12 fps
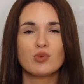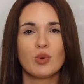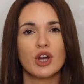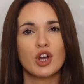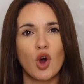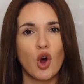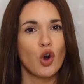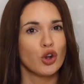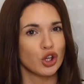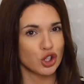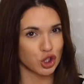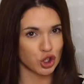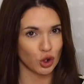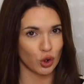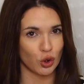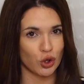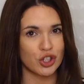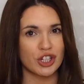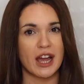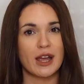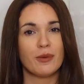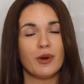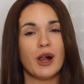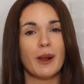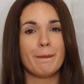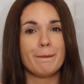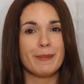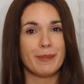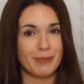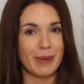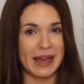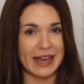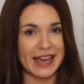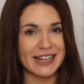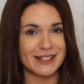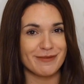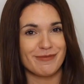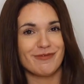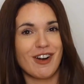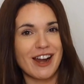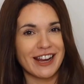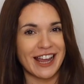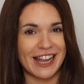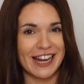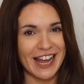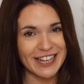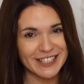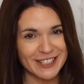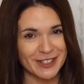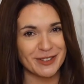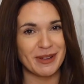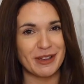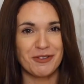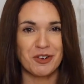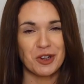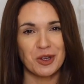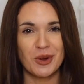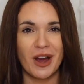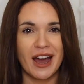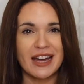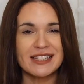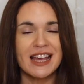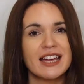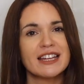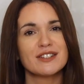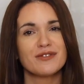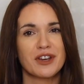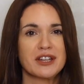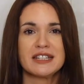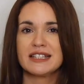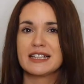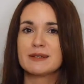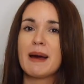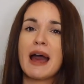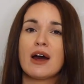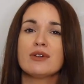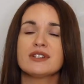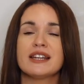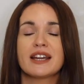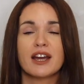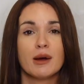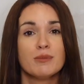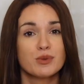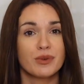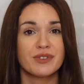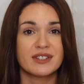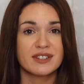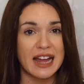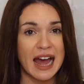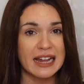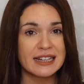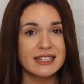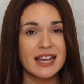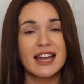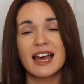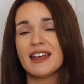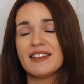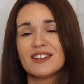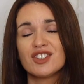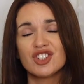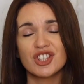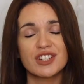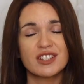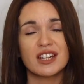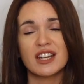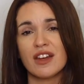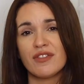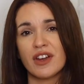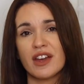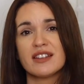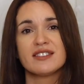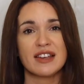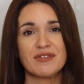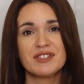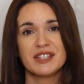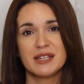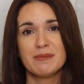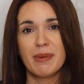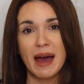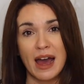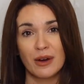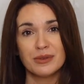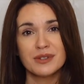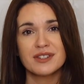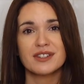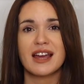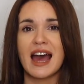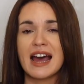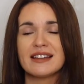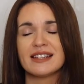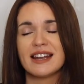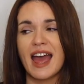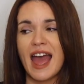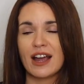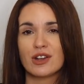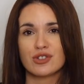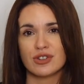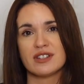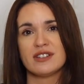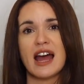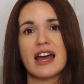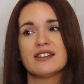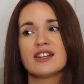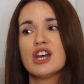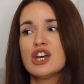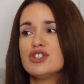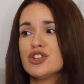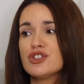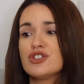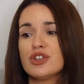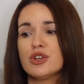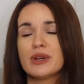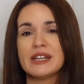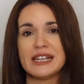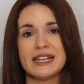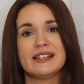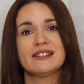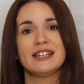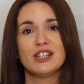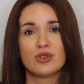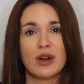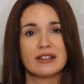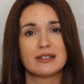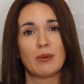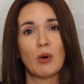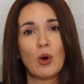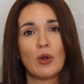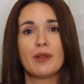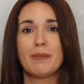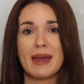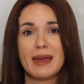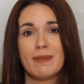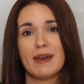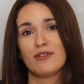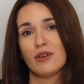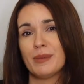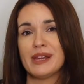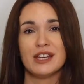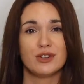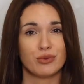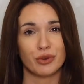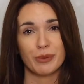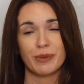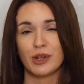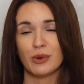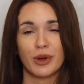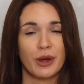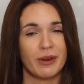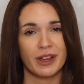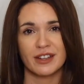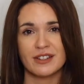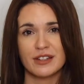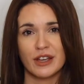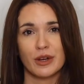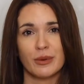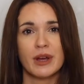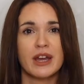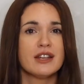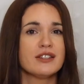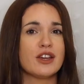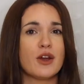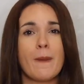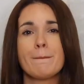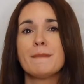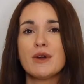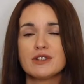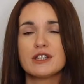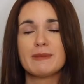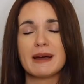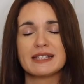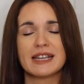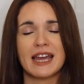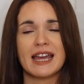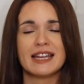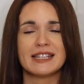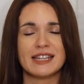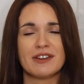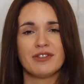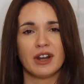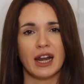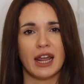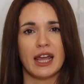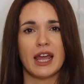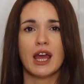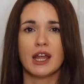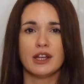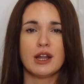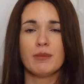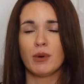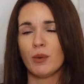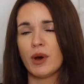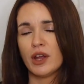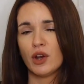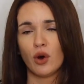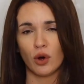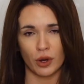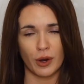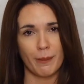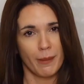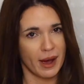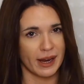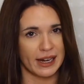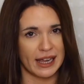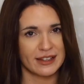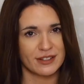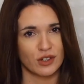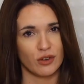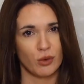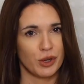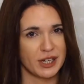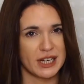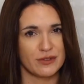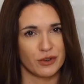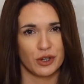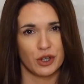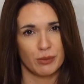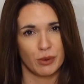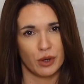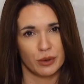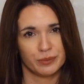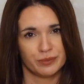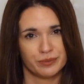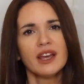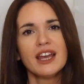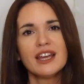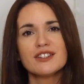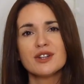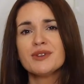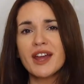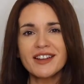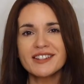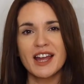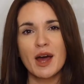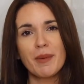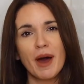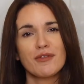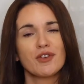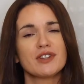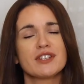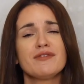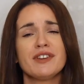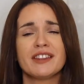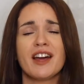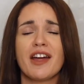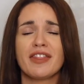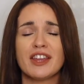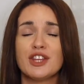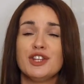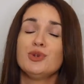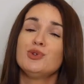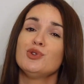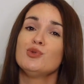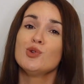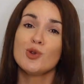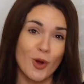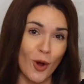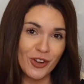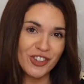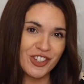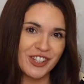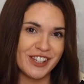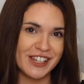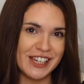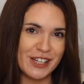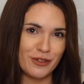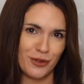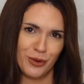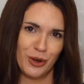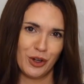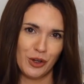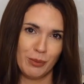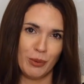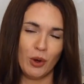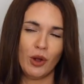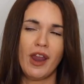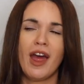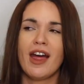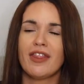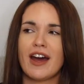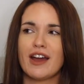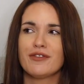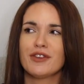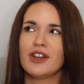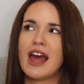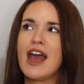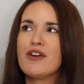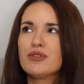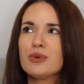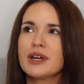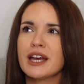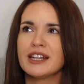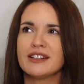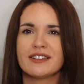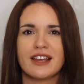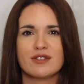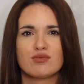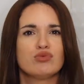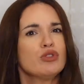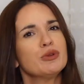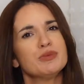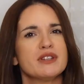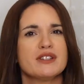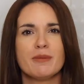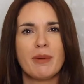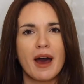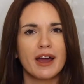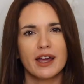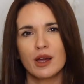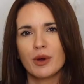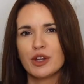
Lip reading: one on George. I will ping it right here next to me for you guys. It's £36 and it comes with a stand, and then it's just another £17 to add an extra stand, just so you can easily transport the baby from each room that you're going into. So Moses basket is definitely #1 on my list of what you need for a newborn. So next up, I've got something that I think you do not need for a newborn, that I feel everyone kind of just gets roped into buying when